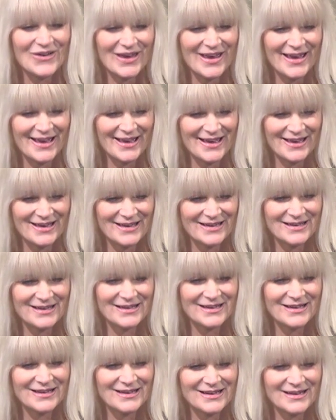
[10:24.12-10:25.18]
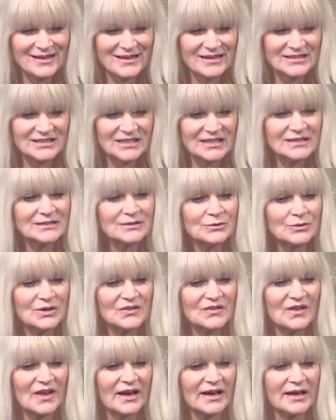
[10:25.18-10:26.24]
okay. Just
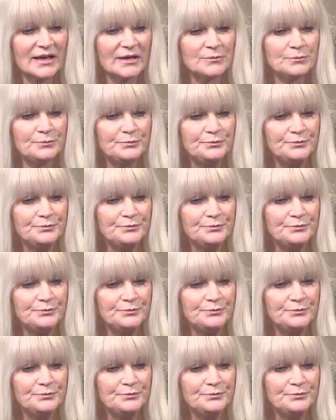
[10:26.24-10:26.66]
one second.